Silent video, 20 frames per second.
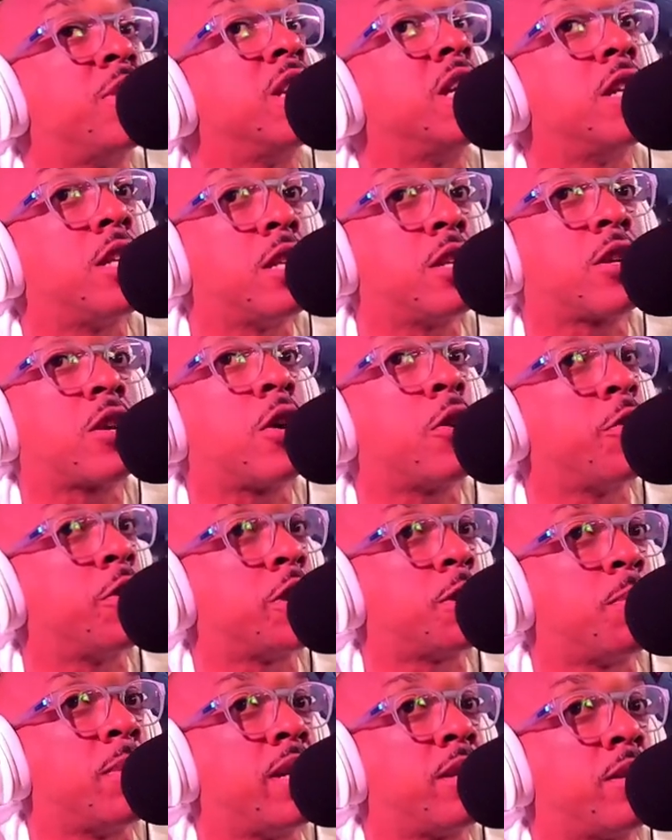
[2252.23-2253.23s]
that artists like
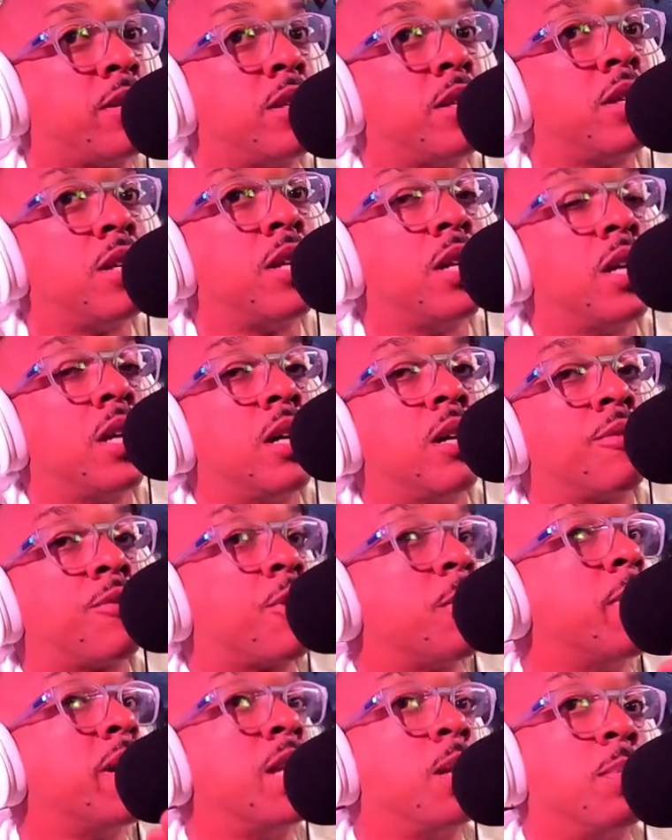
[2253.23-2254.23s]
yourself need
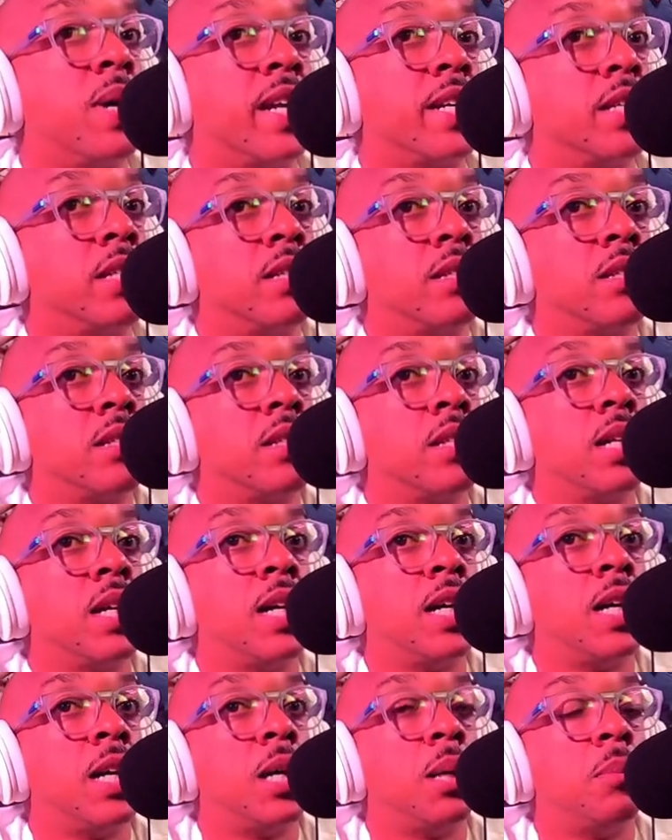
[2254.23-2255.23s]
encouragement
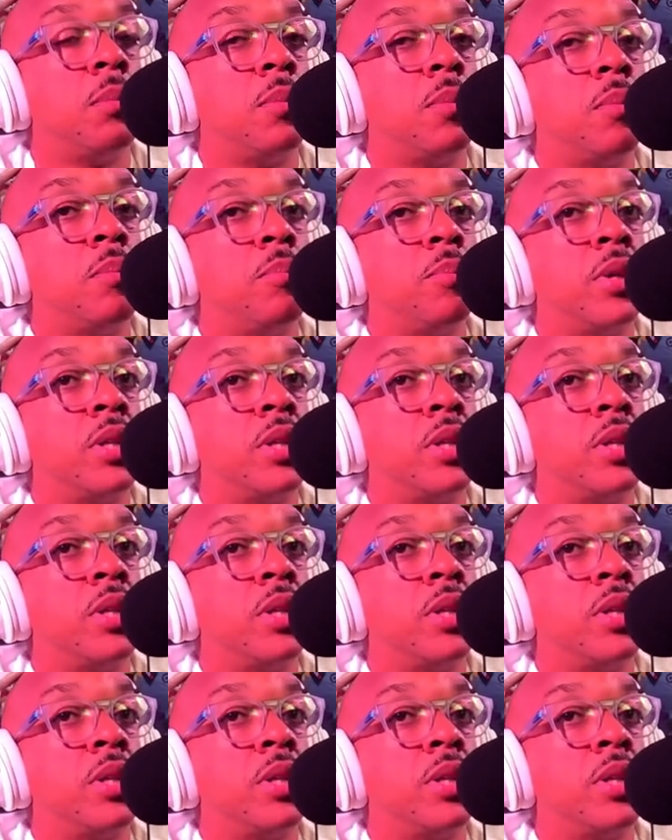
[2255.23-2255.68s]
from anybody.